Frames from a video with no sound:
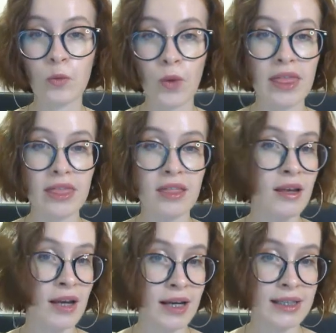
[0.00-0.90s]
full
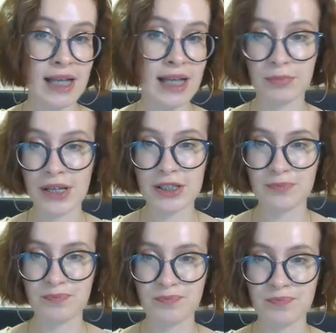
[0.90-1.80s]
width template.